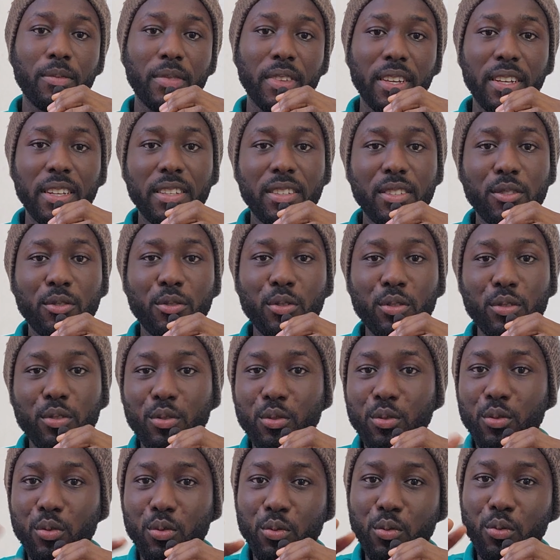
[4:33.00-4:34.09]
It's not
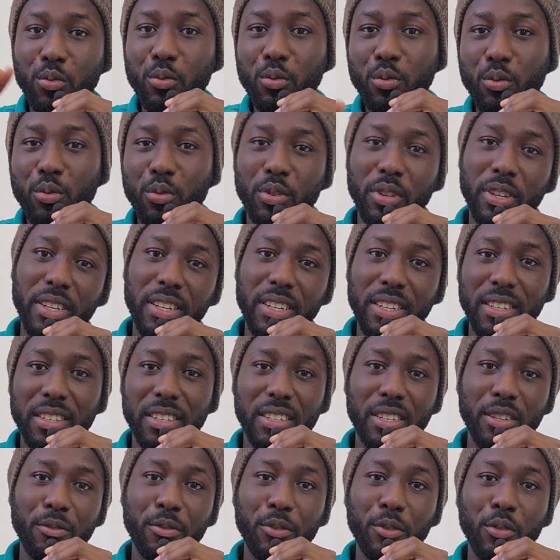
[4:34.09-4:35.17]
too
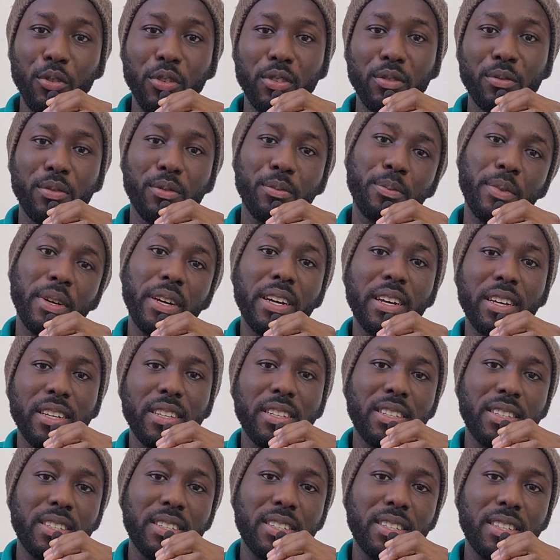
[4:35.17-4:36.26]
difficult, but
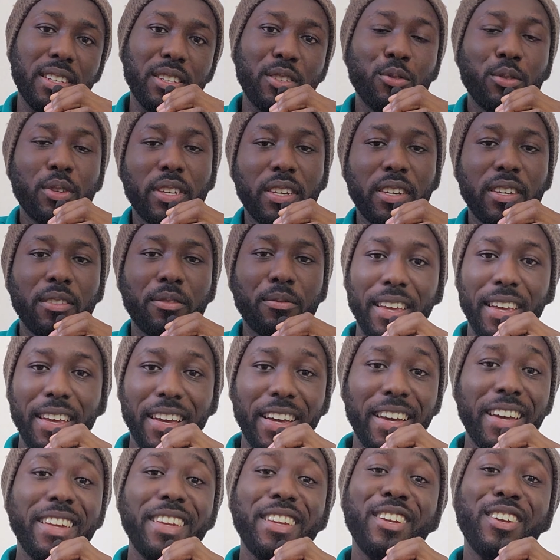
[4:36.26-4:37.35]
it's okay.
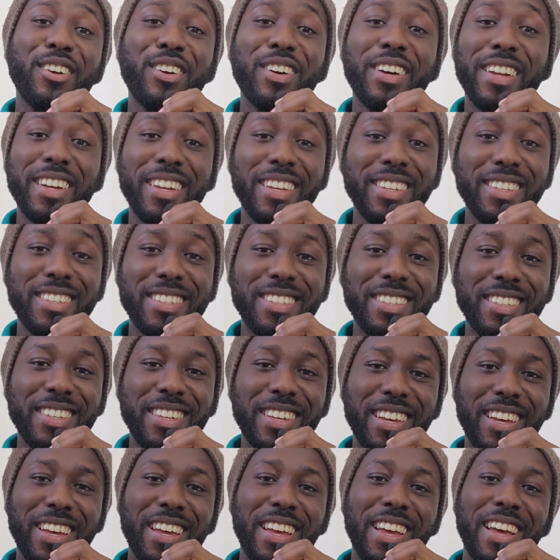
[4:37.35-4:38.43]
And in all honesty,
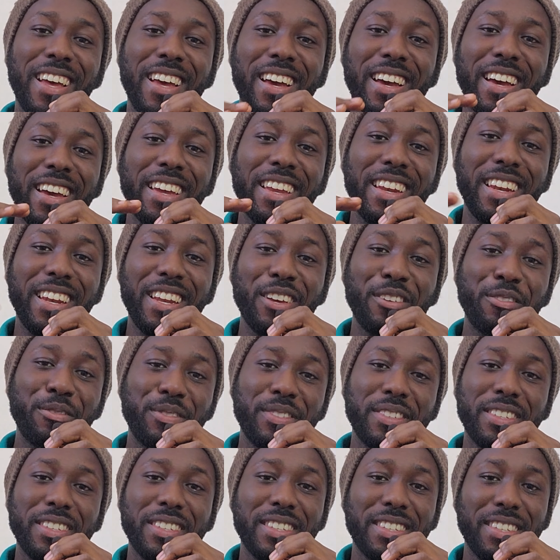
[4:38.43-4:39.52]
I left
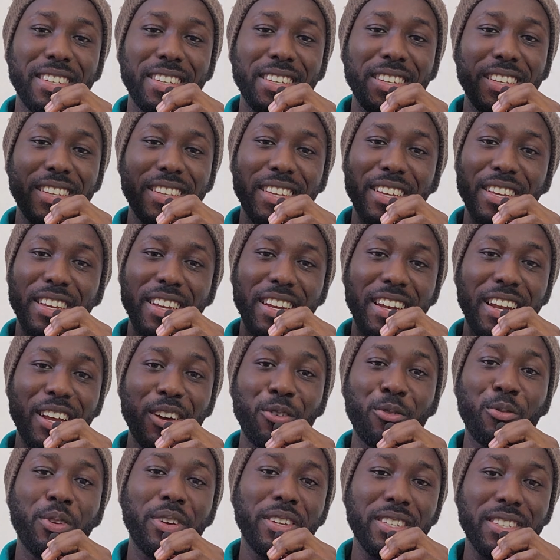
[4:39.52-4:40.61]
the
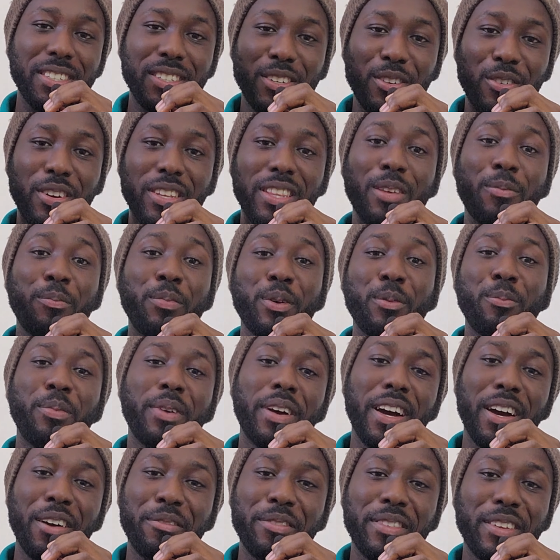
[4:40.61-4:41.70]
language on the paper
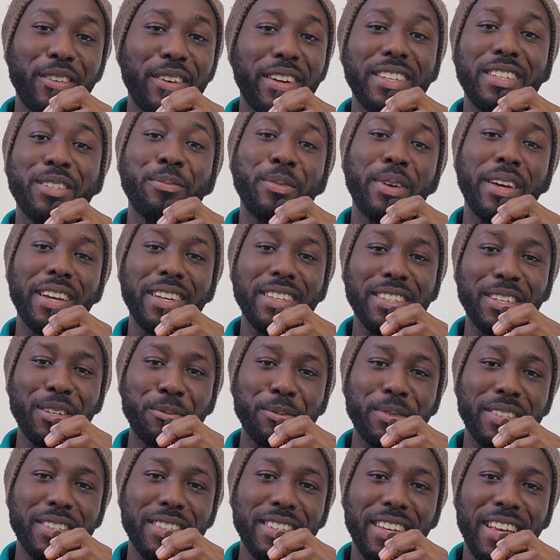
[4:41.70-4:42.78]
after writing my
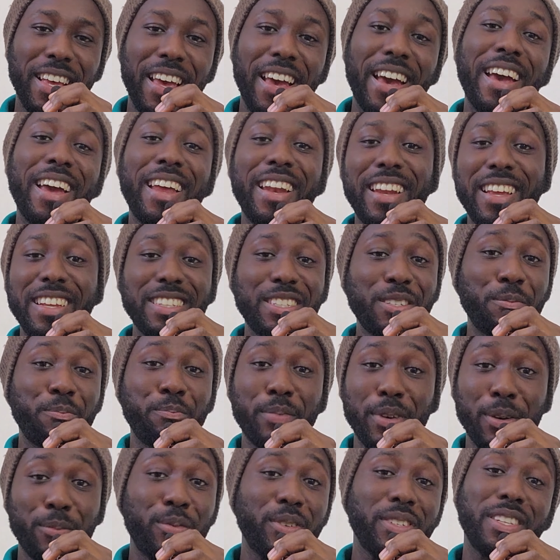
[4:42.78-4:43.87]
exams. I learned it
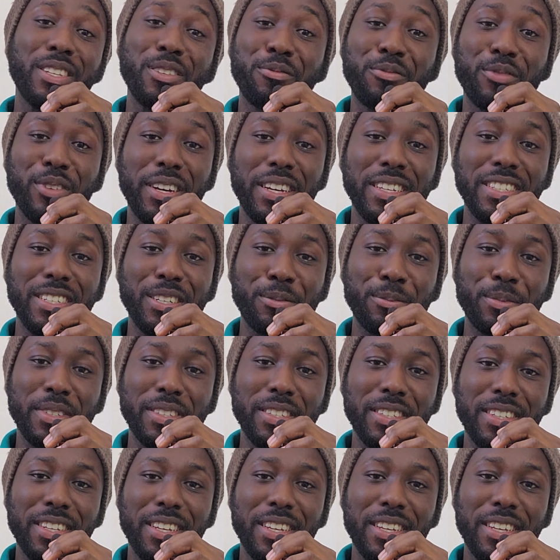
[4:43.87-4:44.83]
purposely for exams.